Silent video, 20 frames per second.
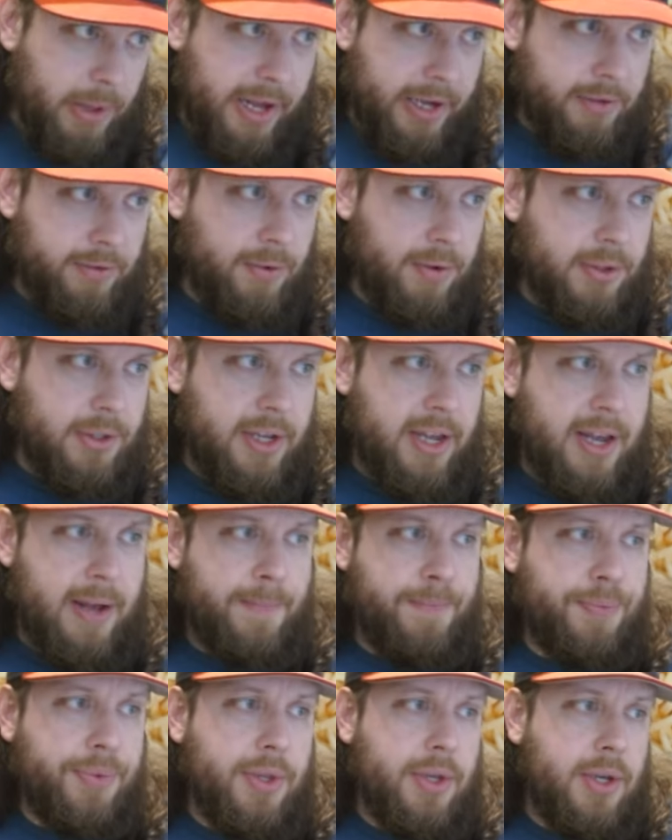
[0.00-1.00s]
Black Forest
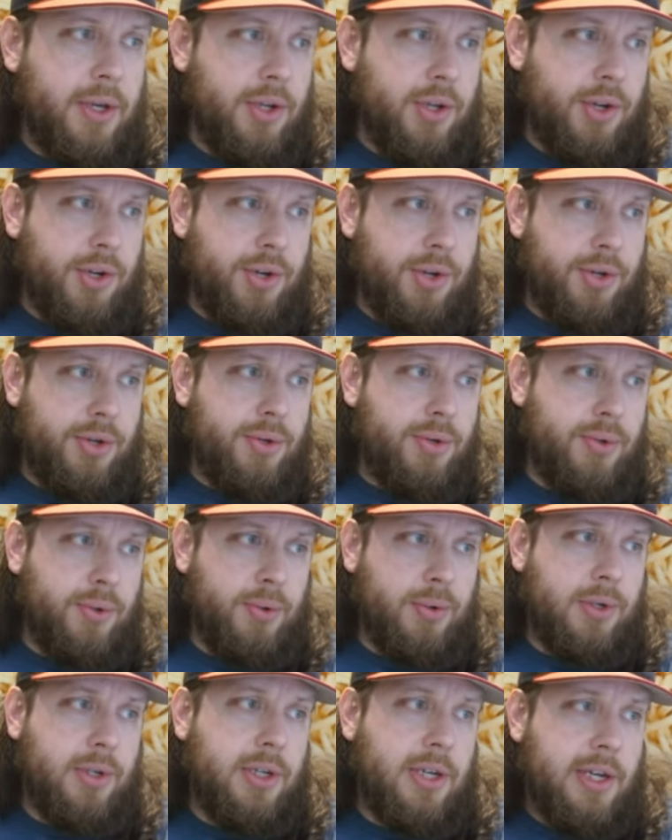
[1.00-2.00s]
ham,
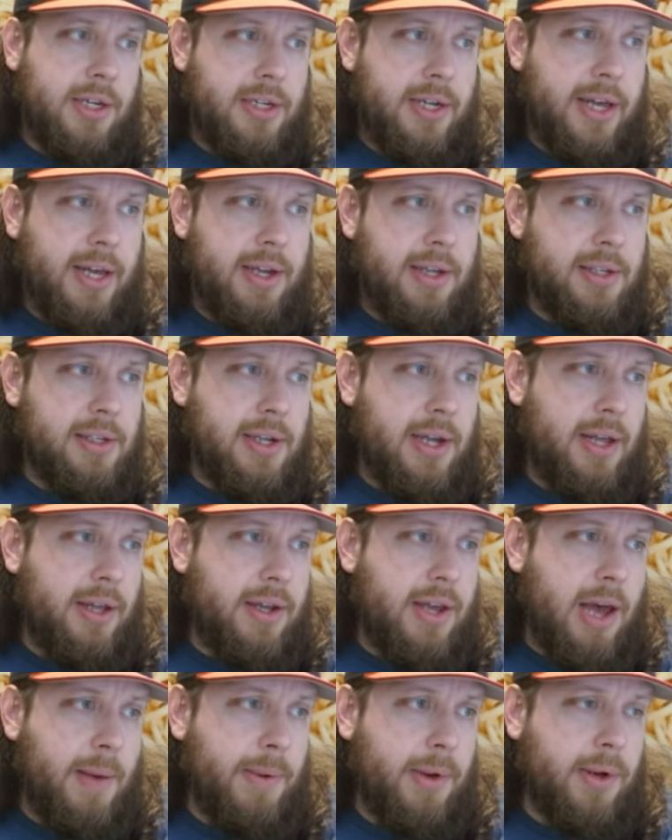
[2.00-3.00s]
new Italian style
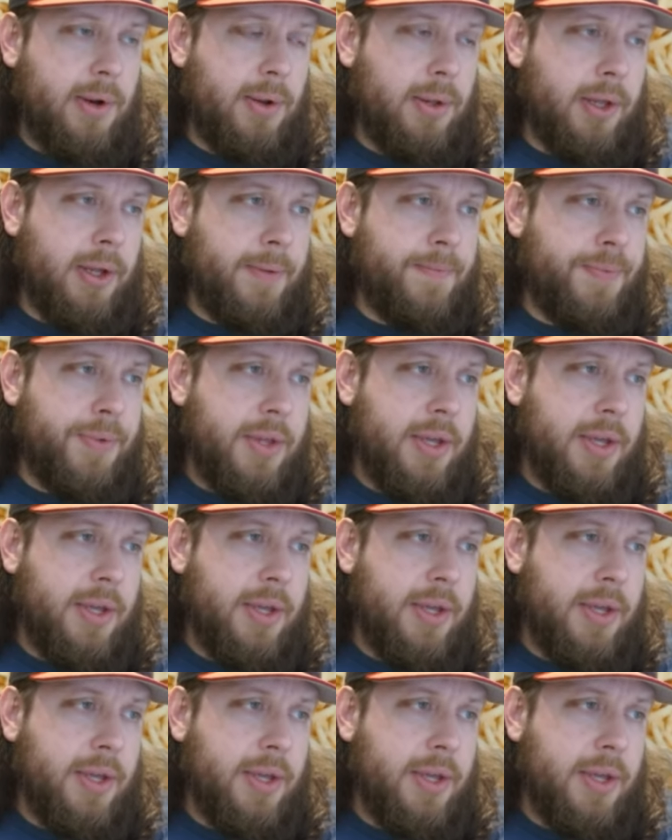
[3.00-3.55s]
capicola,